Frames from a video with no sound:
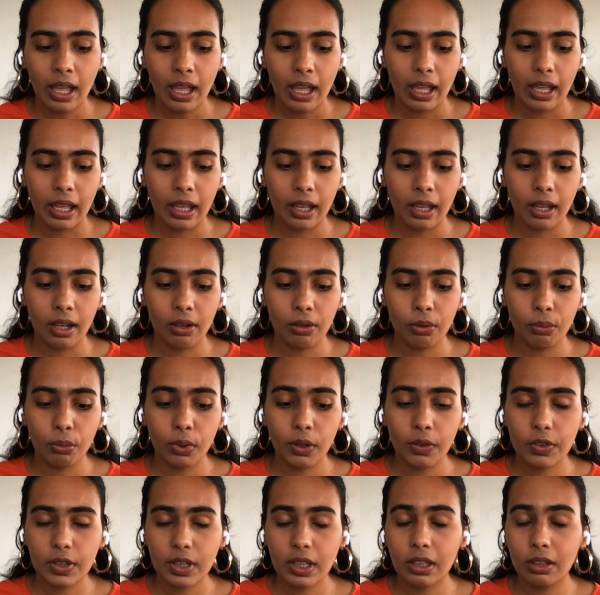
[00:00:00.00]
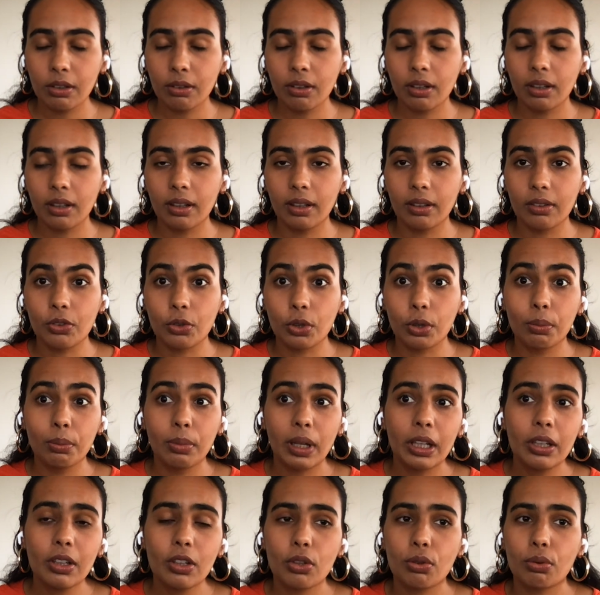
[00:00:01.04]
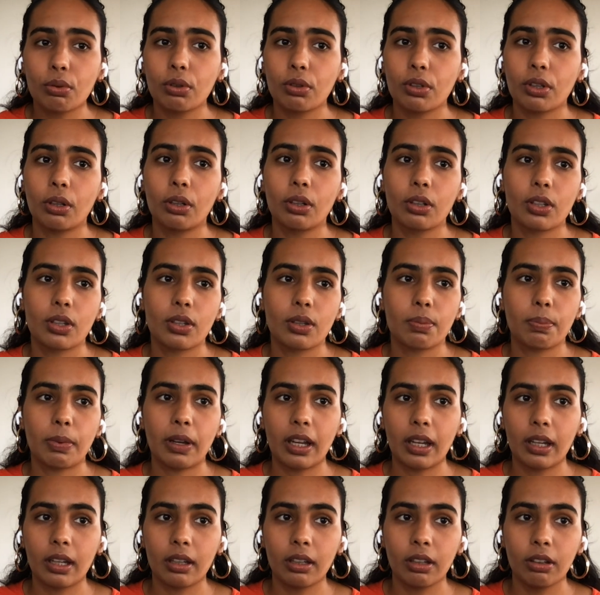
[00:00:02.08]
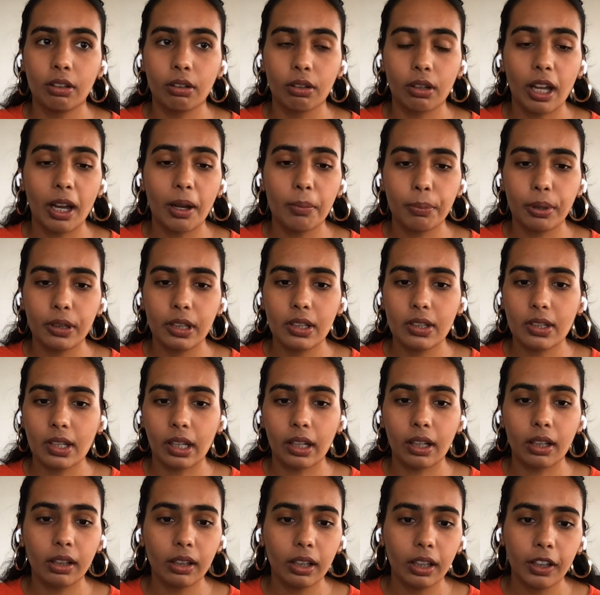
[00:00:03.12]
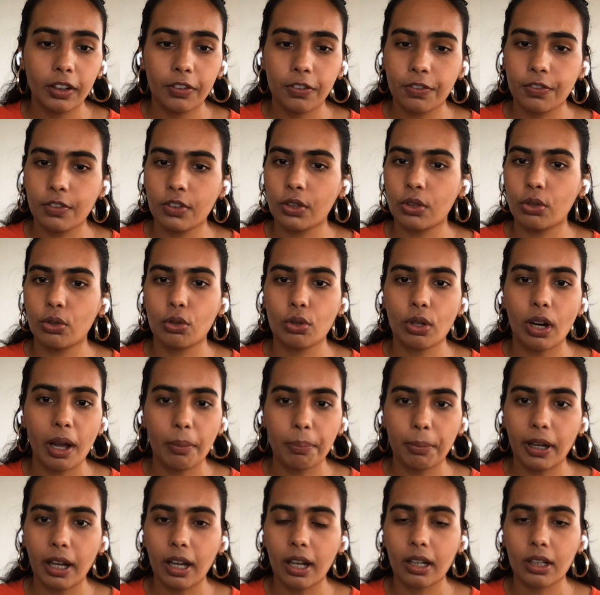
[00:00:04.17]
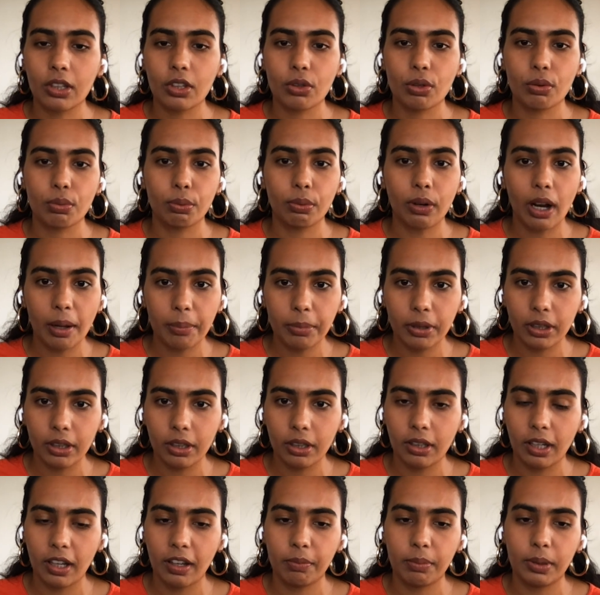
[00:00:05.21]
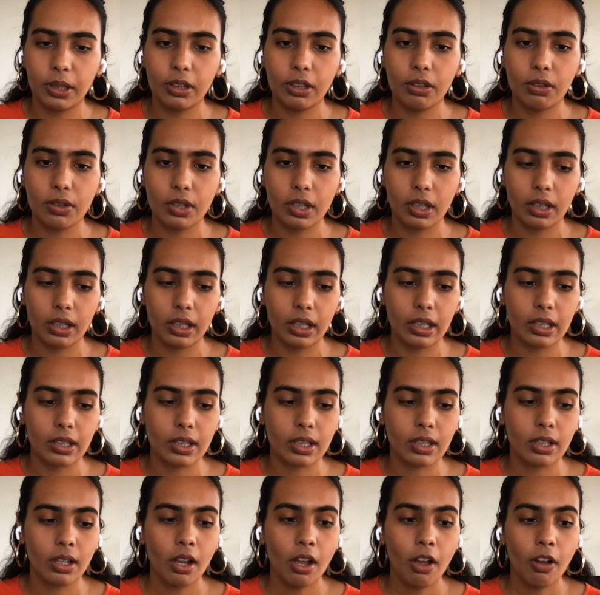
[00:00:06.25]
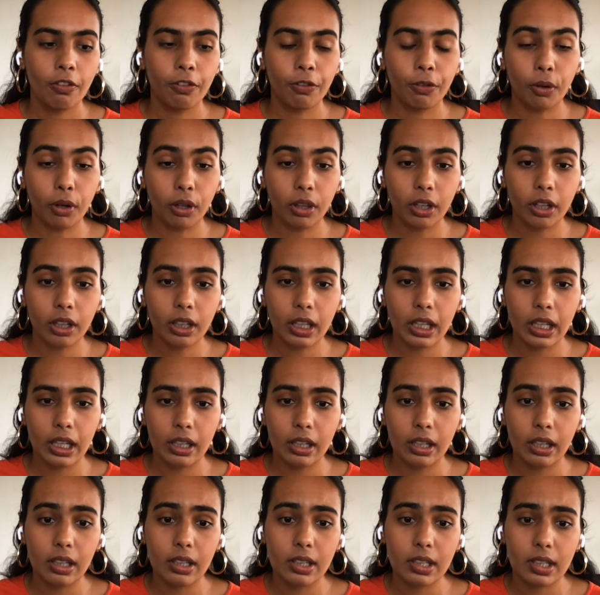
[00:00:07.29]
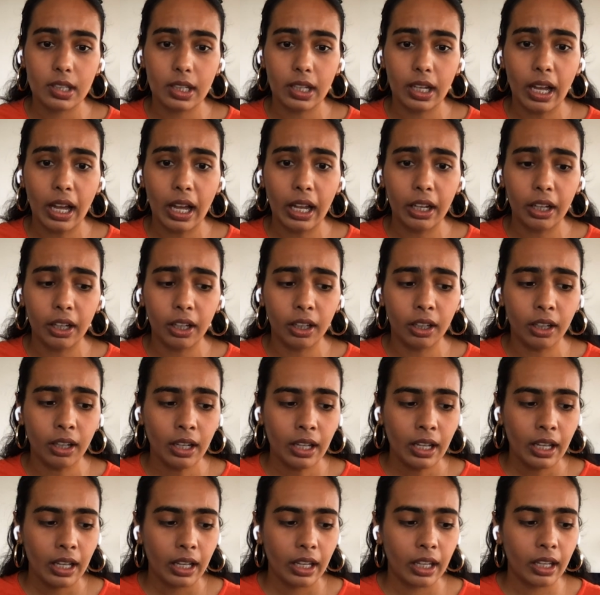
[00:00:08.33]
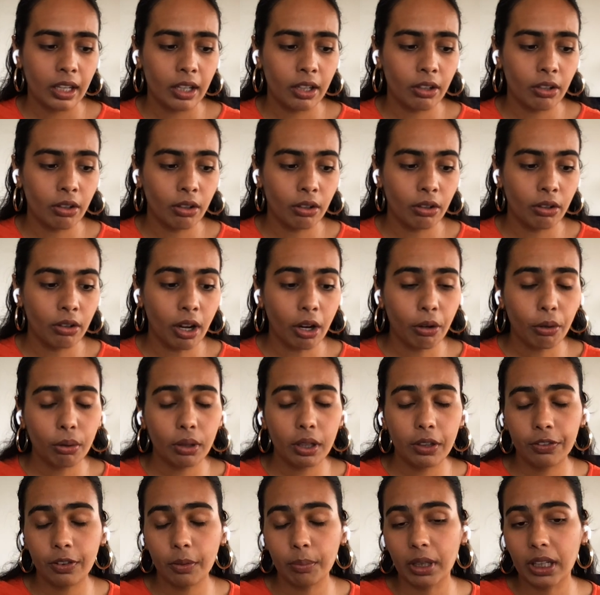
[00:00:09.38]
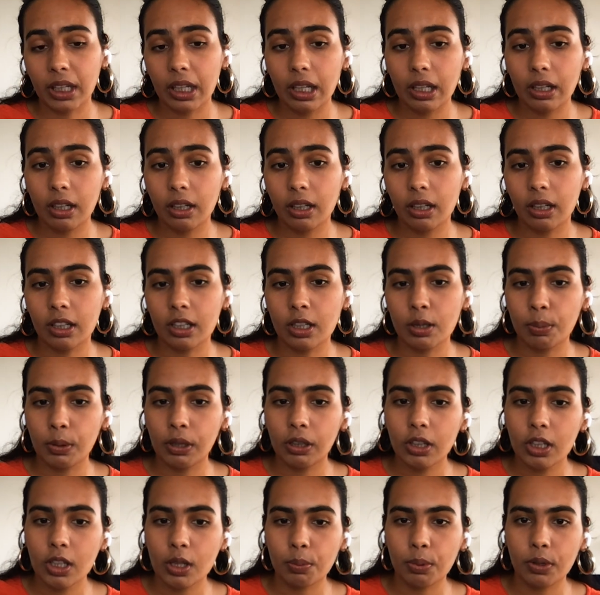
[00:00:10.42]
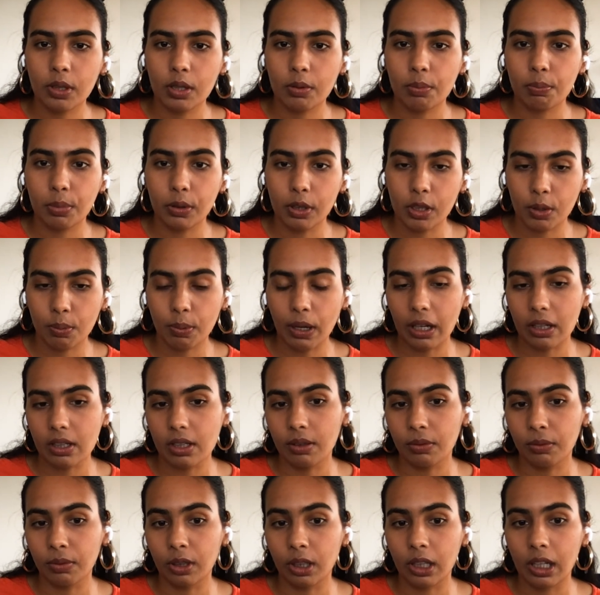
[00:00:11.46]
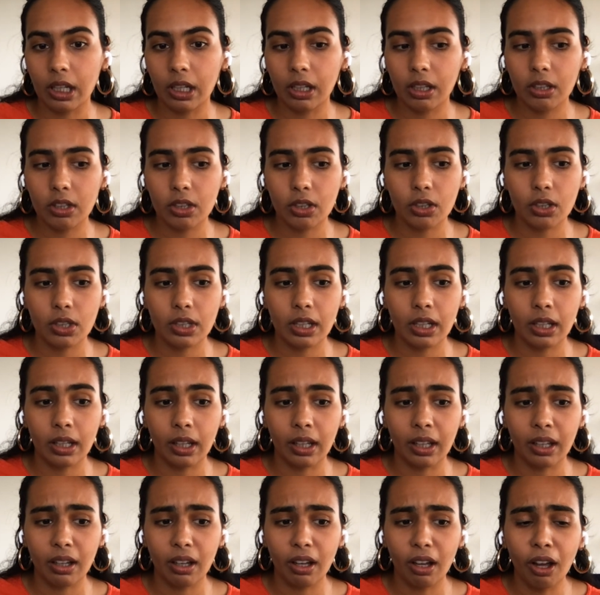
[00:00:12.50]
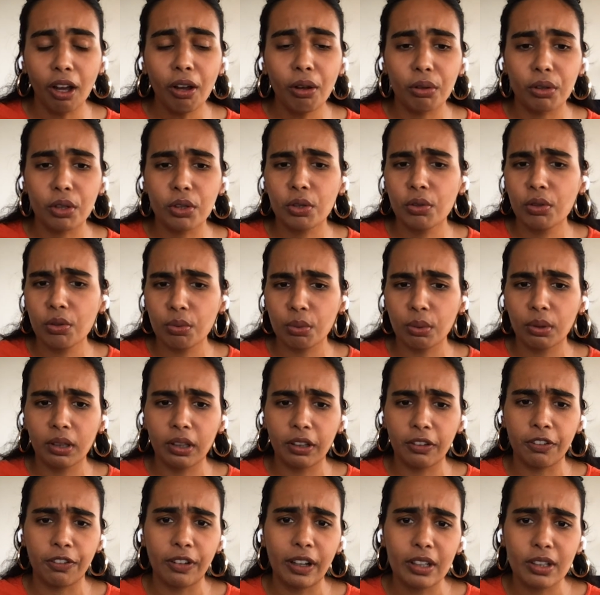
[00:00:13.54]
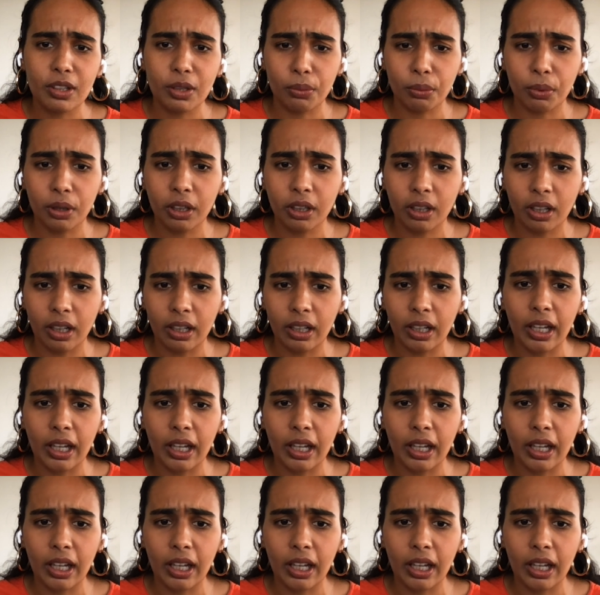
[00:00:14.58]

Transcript: And we've seen tremendous results by you know companies like Lyft, Dropbox, Robinhood have been using this for their candidates to hire. And not only from a candidate experience pers- perspective, where candidates are saying, like, oh, this is really fun to work on.